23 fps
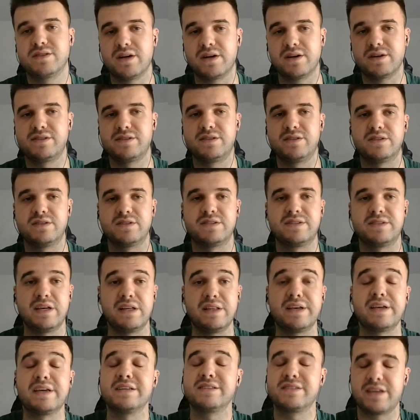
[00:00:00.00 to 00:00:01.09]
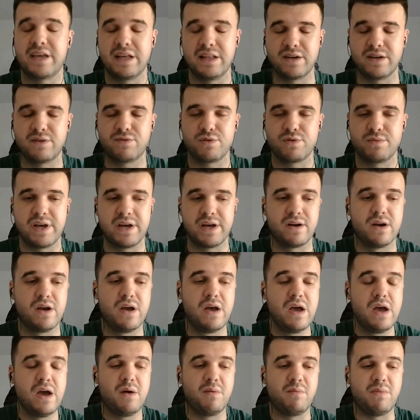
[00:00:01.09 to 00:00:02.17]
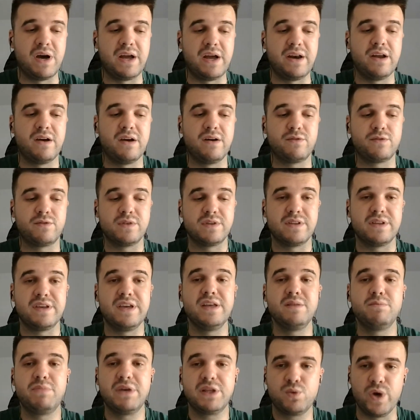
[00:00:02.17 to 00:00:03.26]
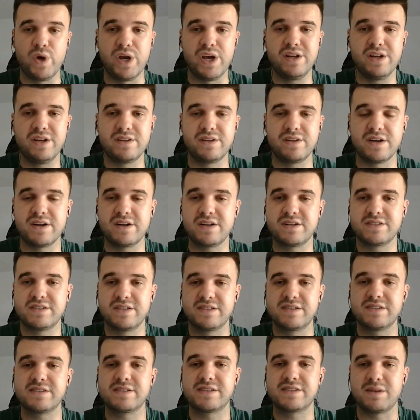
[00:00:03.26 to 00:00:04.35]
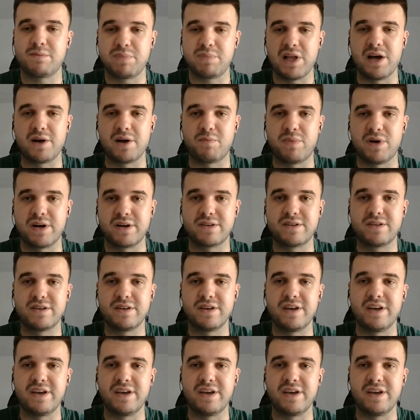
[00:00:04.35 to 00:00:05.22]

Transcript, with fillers: start selling and scaling from there. But in between, there is a supplier part.